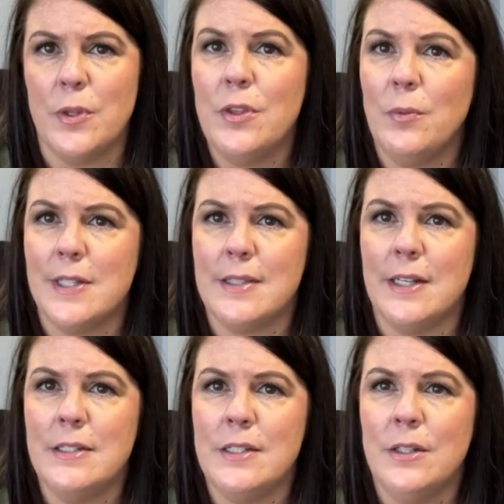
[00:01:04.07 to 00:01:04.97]
with the
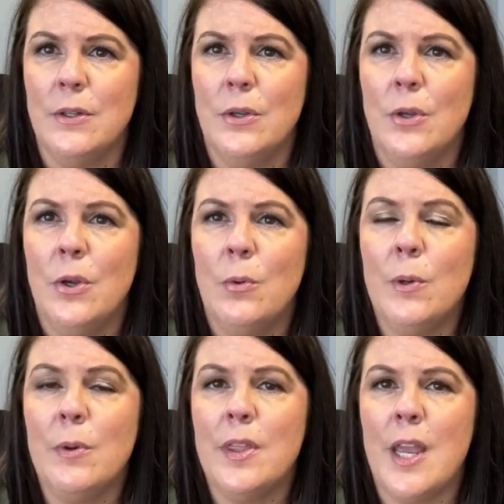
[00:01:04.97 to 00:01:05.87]
resident,
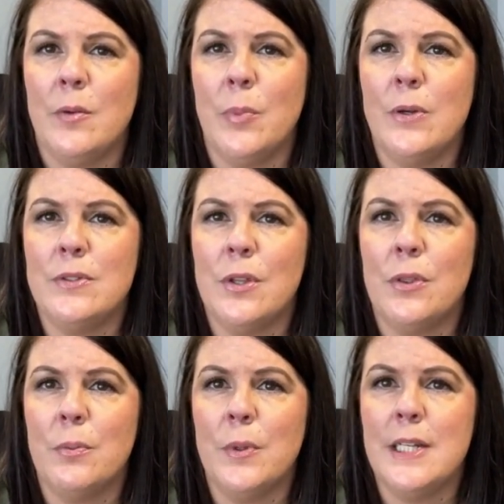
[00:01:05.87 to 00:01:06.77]
we will then post a
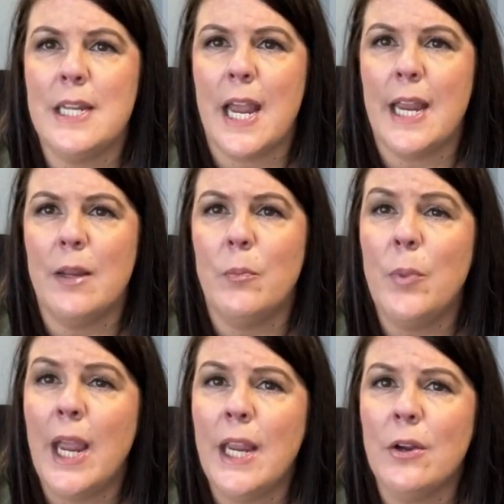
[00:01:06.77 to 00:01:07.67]
3-day
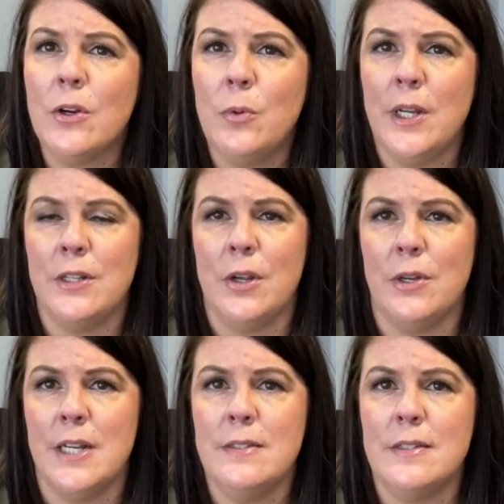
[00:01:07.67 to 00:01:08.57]
pay or quit
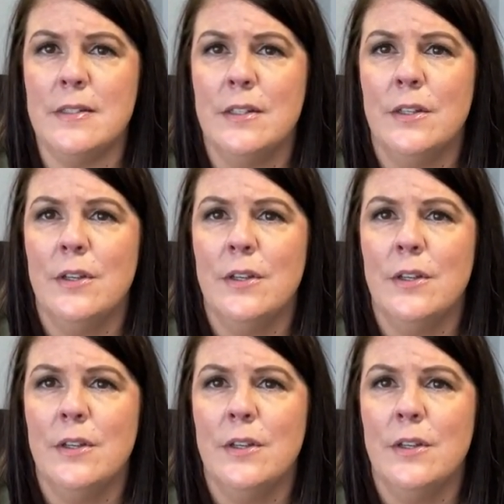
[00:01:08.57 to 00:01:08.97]
notice